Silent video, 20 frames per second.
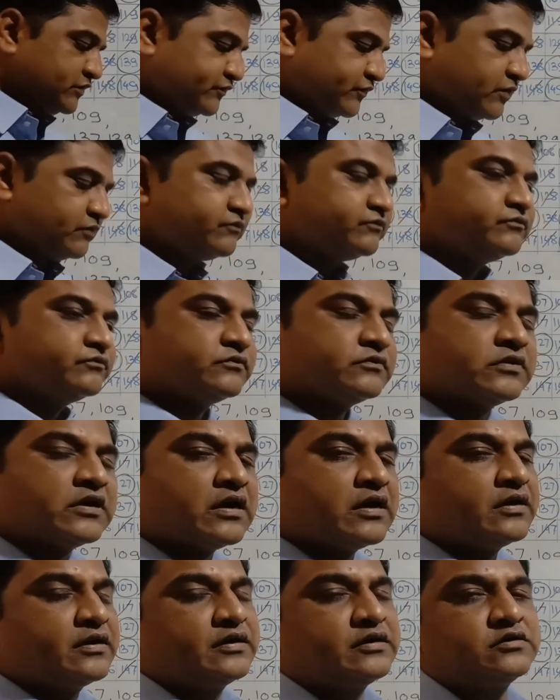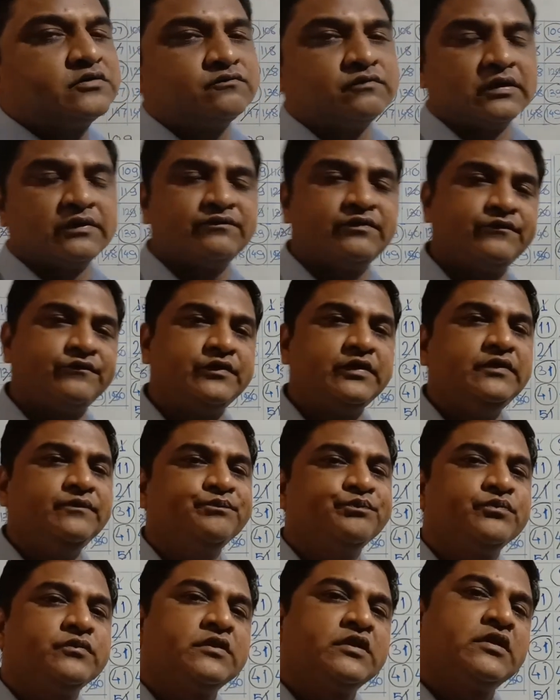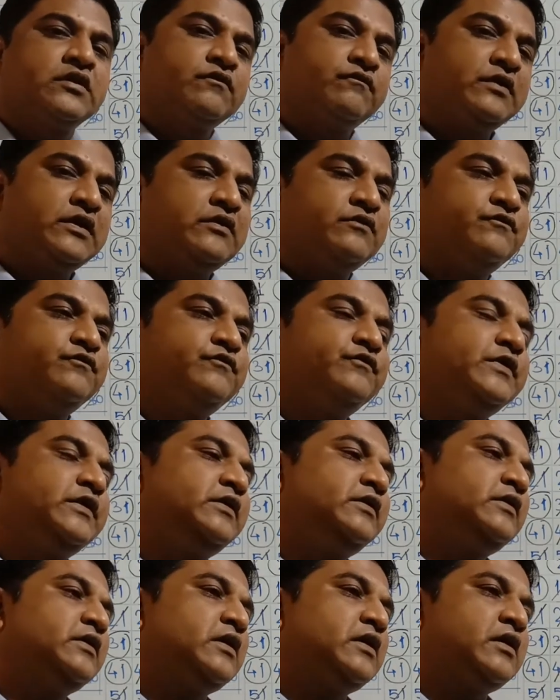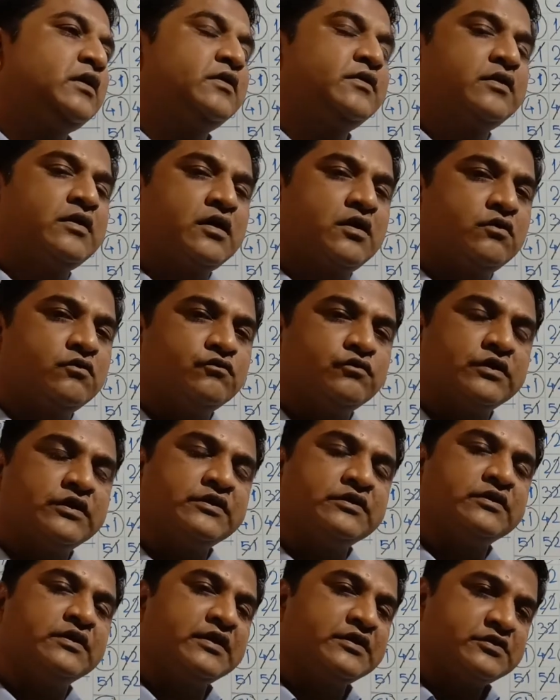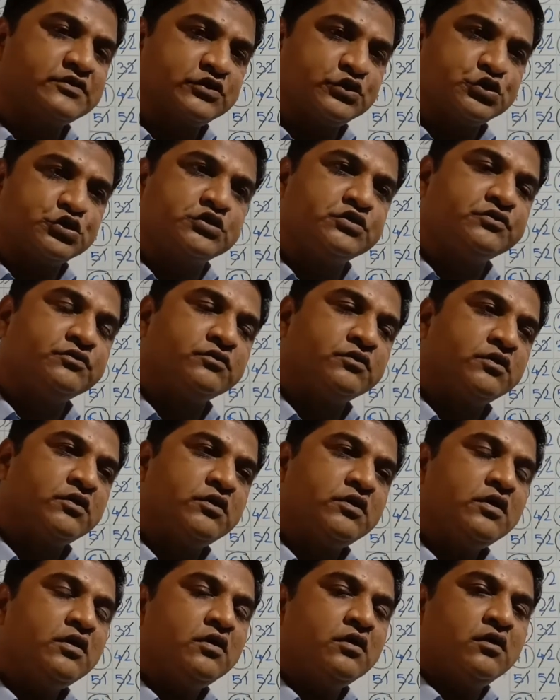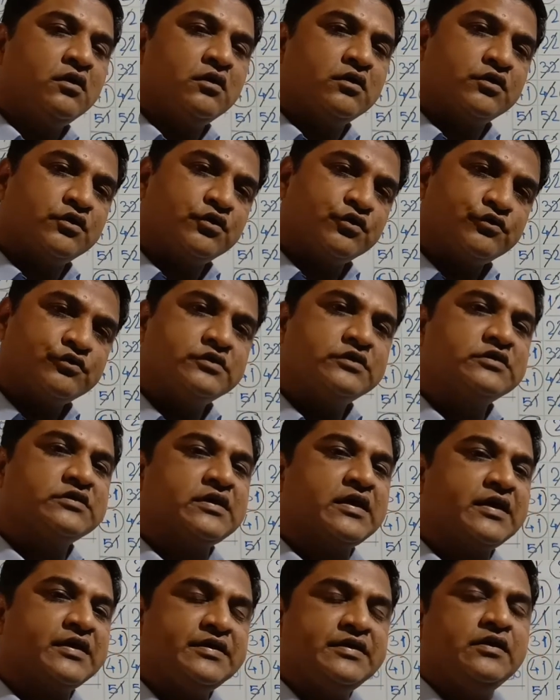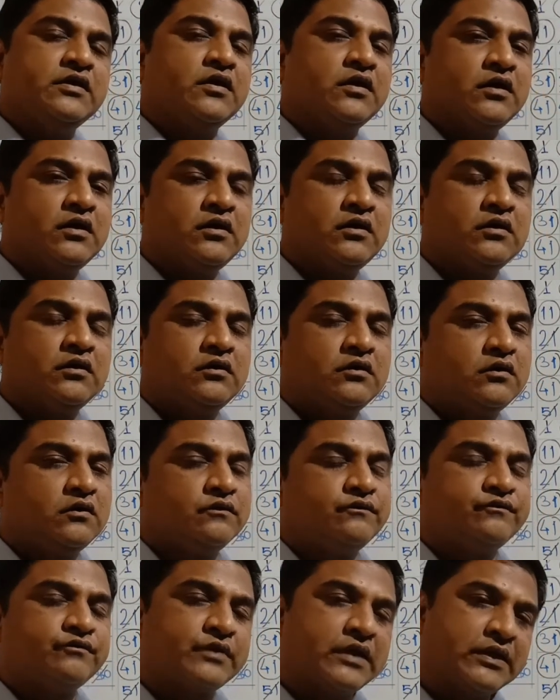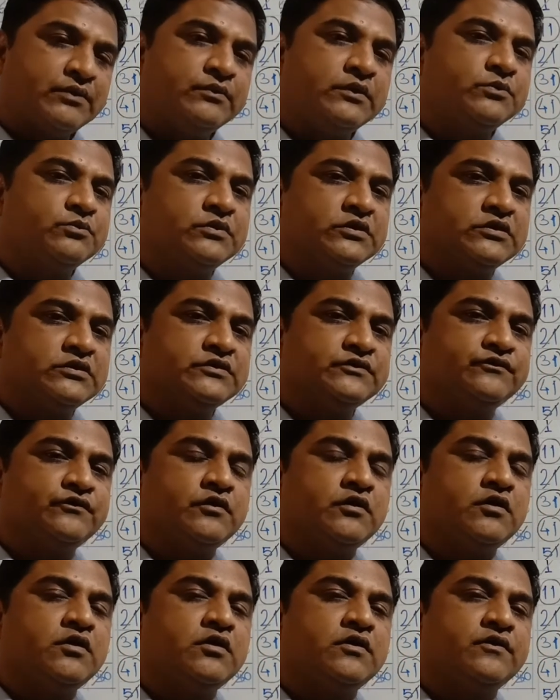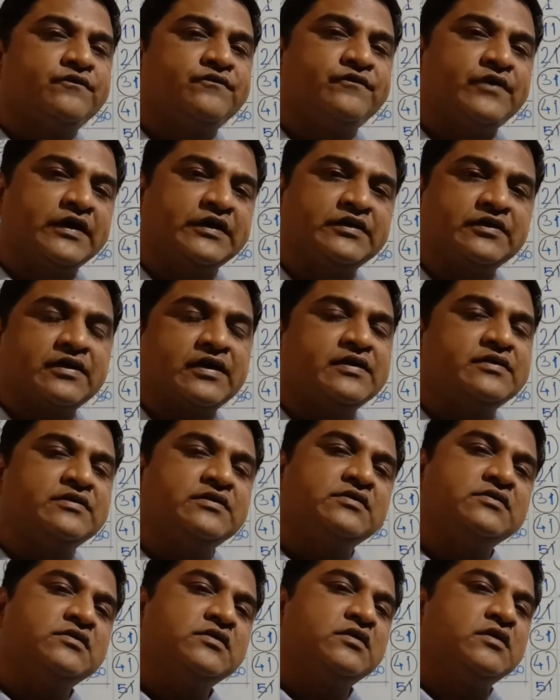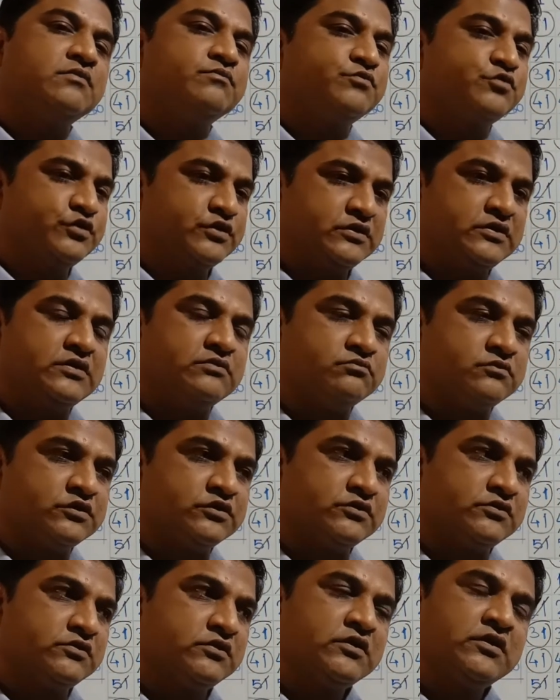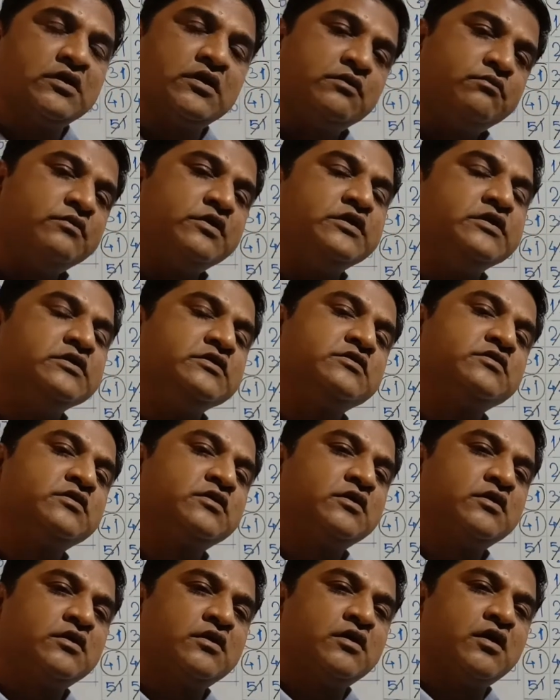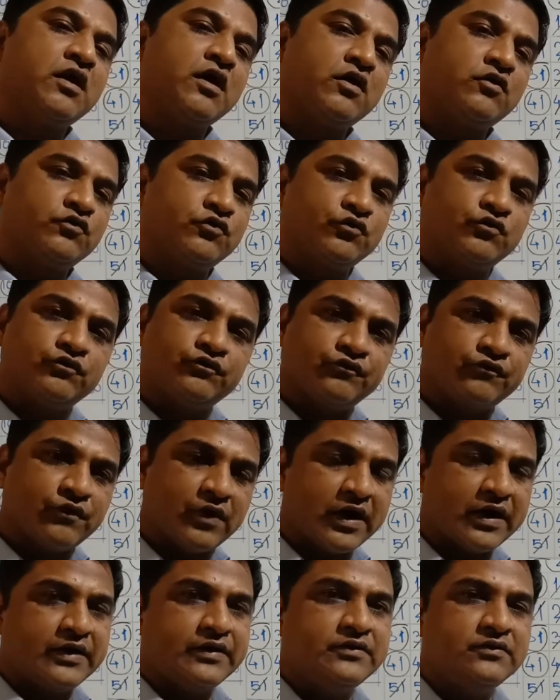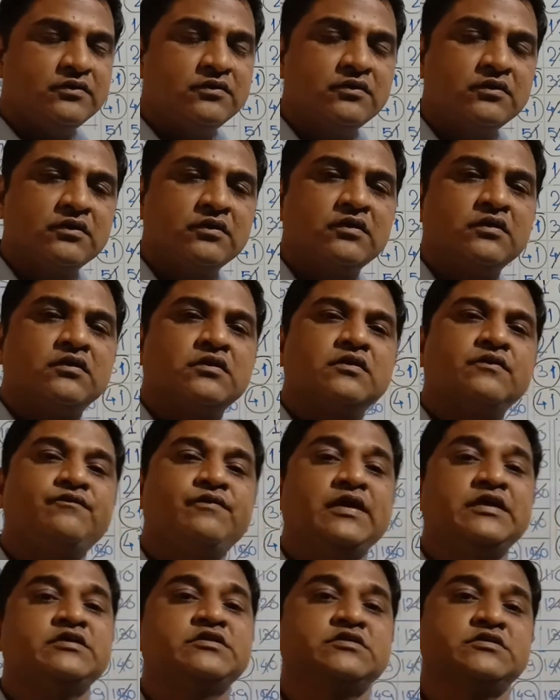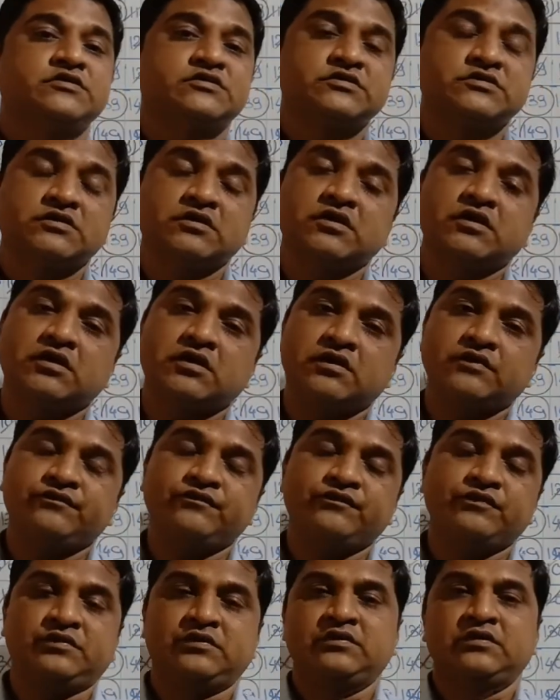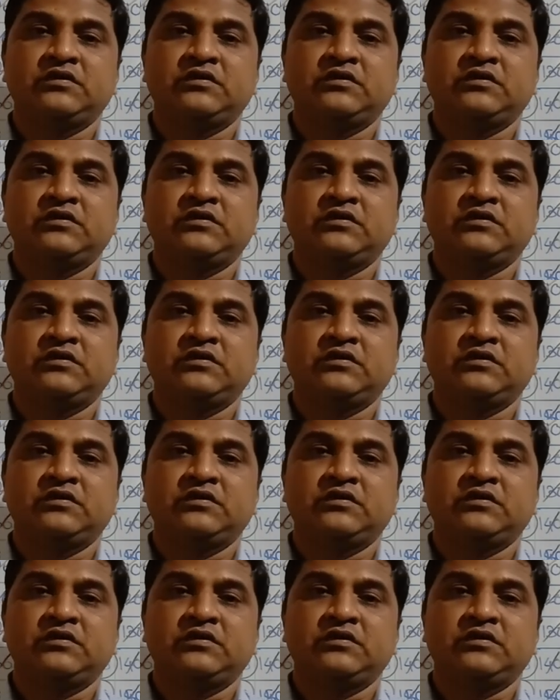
from 100 to 150. Well, we are now in next session use this idea of prime numbers for factorizing the composite numbers. Means how to find the factors of